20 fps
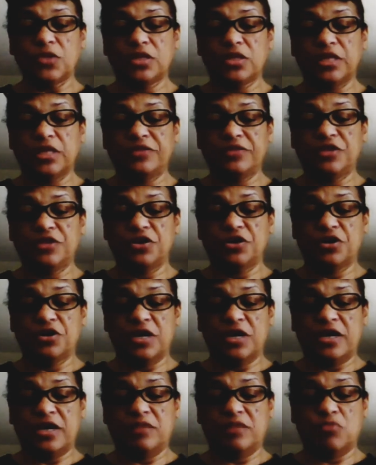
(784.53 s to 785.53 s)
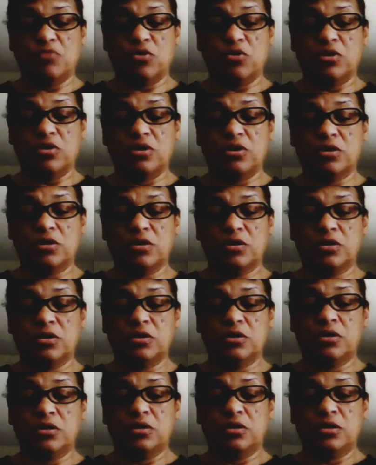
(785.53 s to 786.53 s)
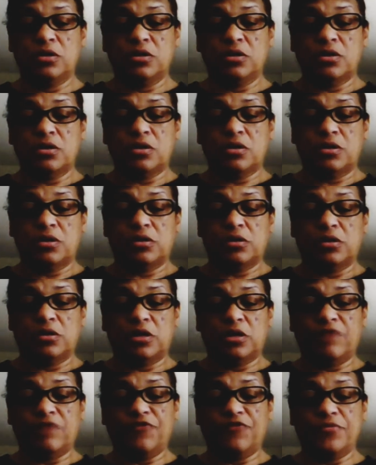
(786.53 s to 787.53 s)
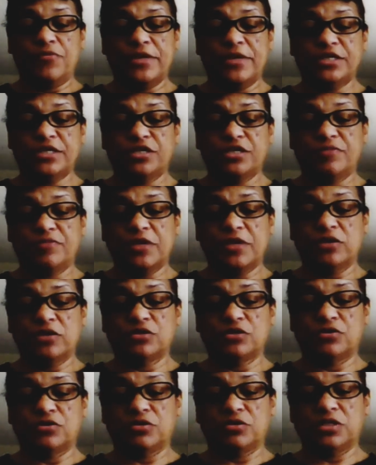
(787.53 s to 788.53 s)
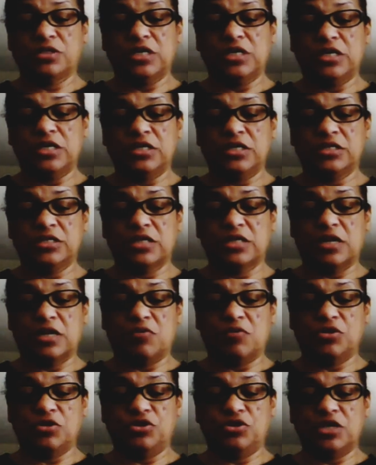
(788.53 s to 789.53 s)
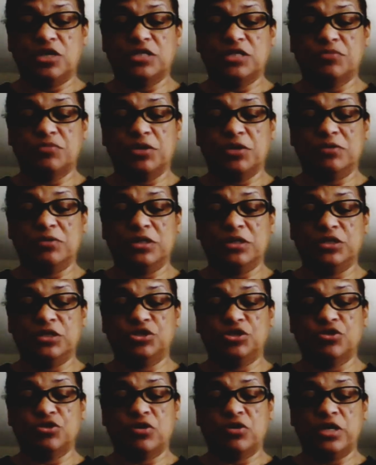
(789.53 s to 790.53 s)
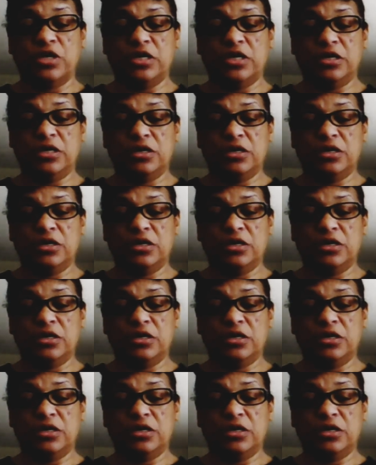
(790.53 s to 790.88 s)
lengthier and more information about certain things that I want you guys to be able to enjoy.